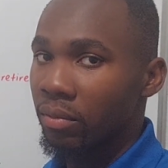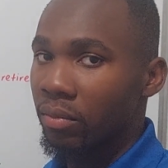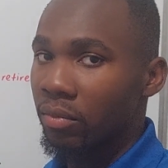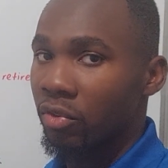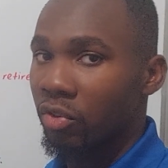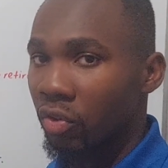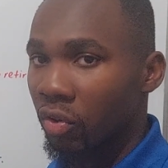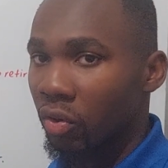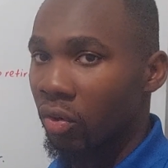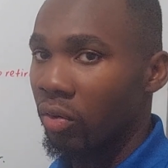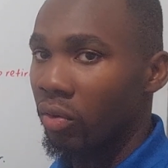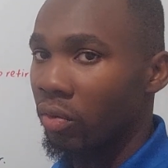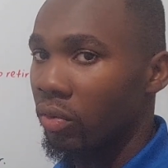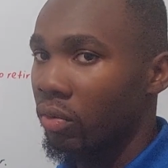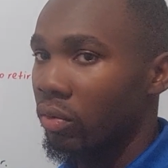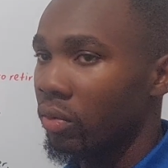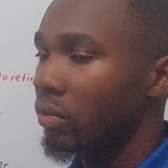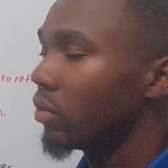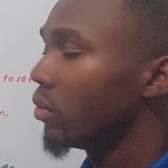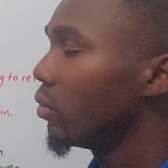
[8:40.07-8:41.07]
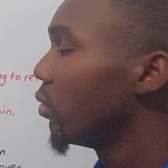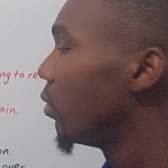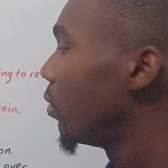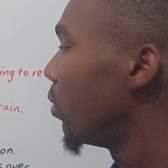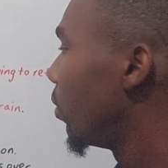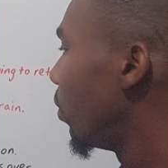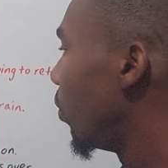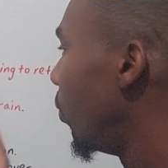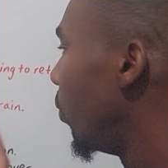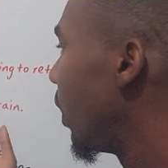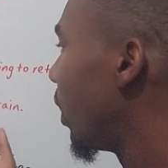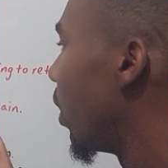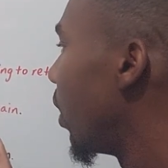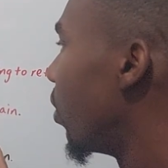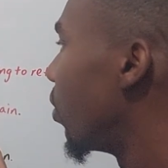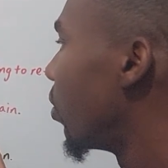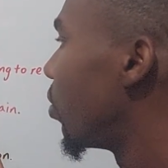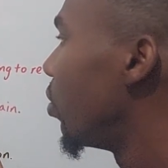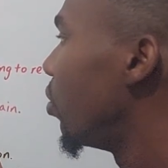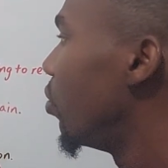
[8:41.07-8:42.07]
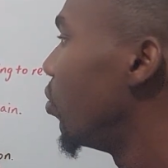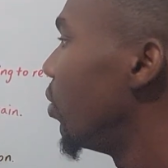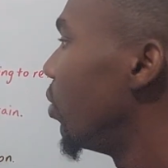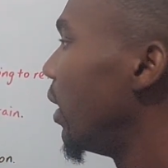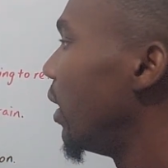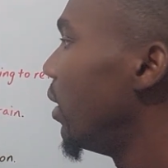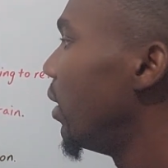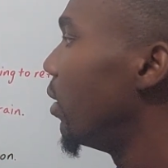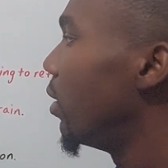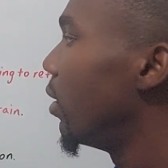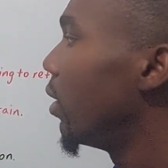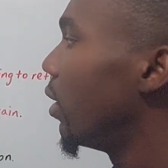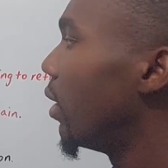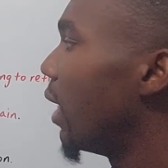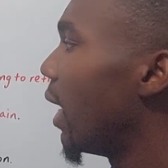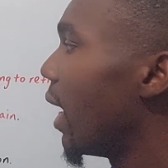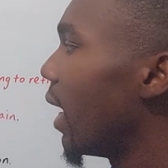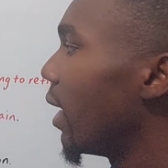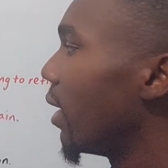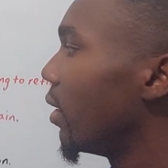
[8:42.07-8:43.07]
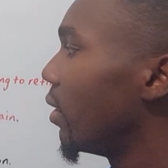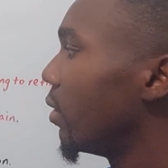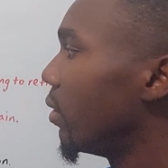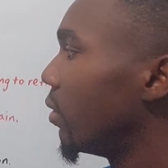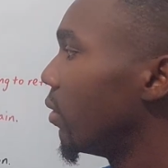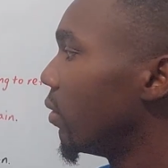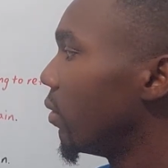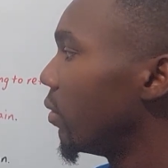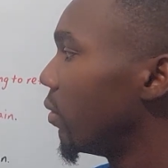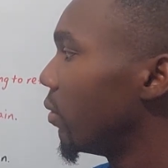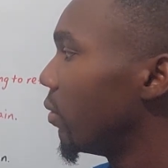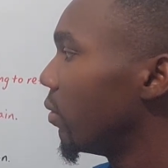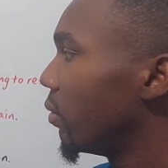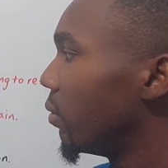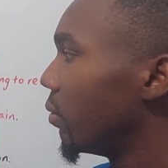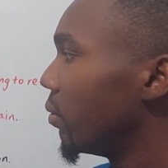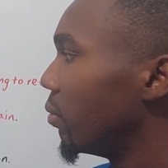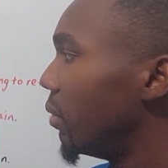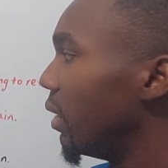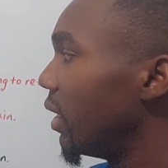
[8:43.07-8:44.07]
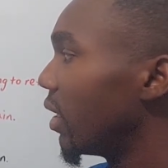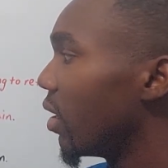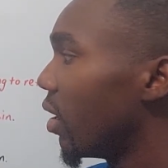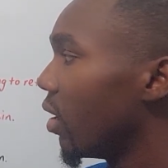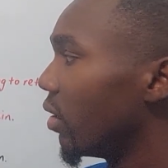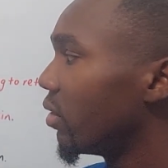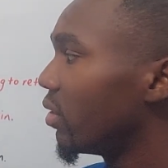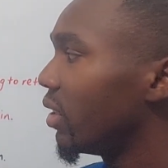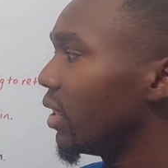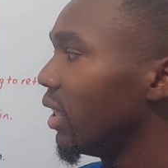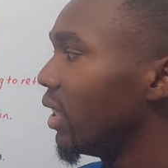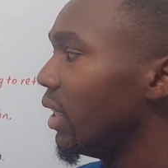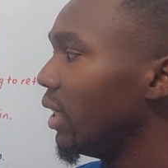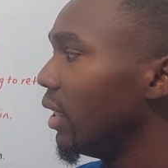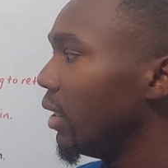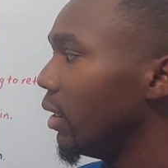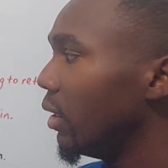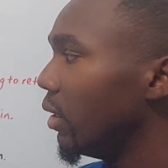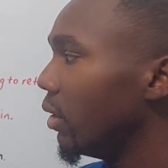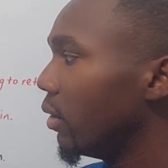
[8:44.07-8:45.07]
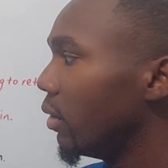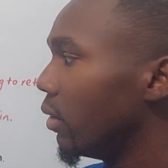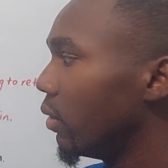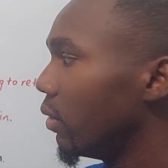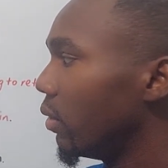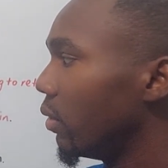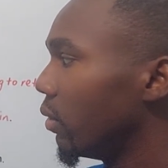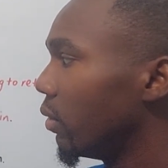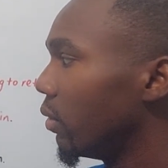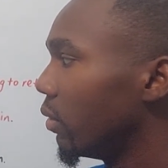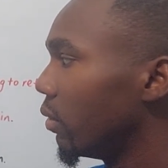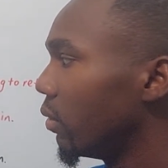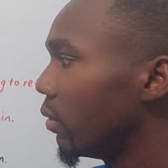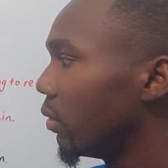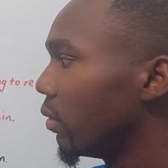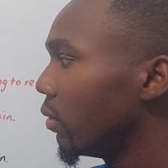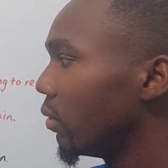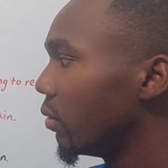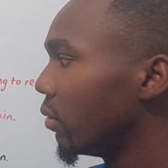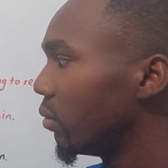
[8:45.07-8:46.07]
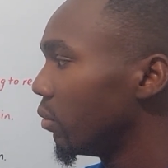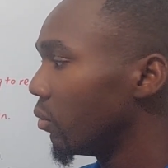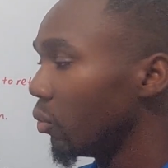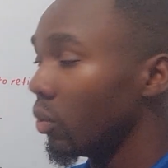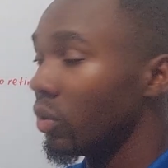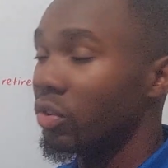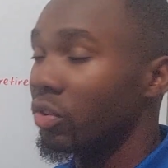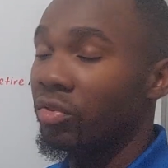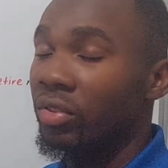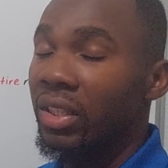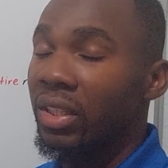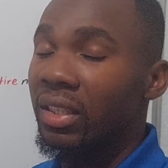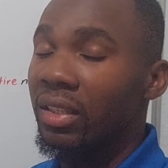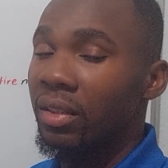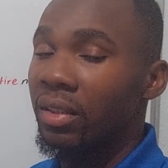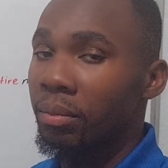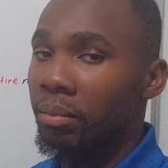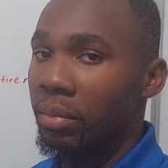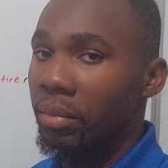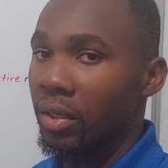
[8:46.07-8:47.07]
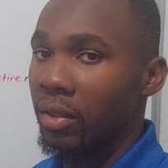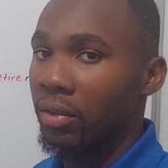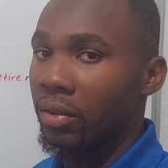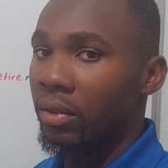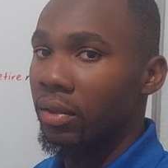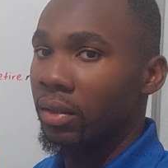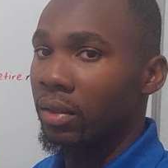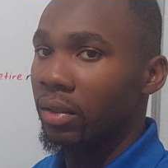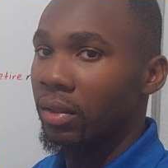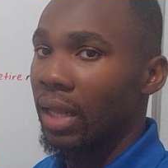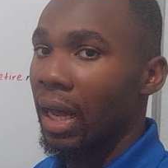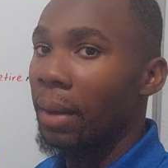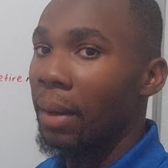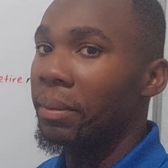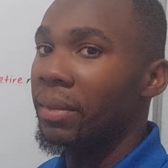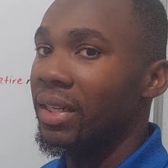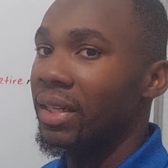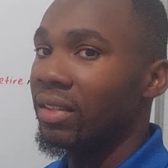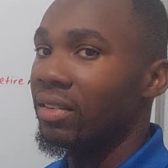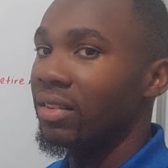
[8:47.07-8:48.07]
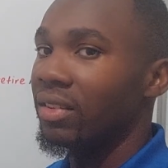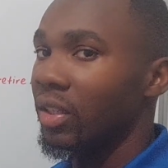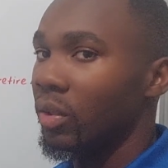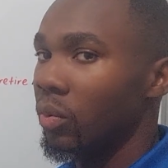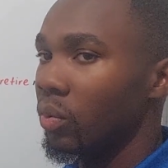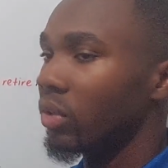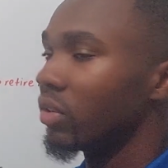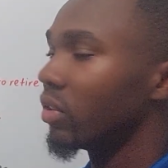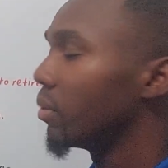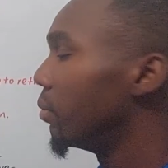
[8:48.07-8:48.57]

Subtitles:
So we concluded that because he was reading the book, that means he was